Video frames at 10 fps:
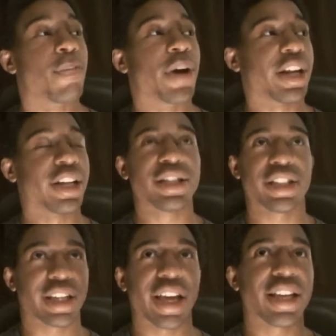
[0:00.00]
But it is
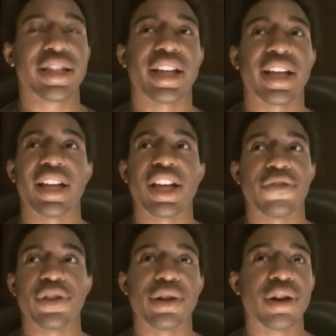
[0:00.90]
the case that
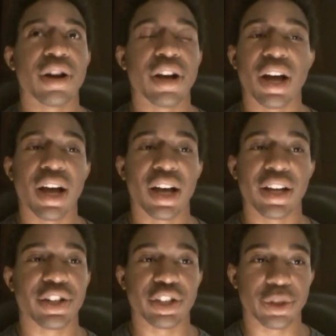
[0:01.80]
if you're
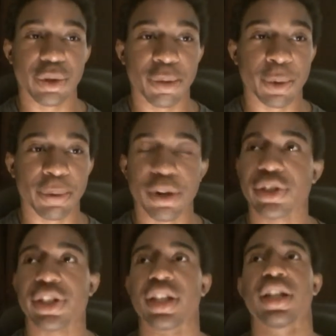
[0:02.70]
a disagreeable
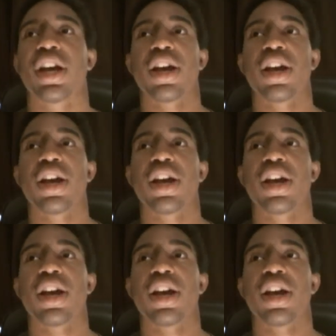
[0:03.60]
person,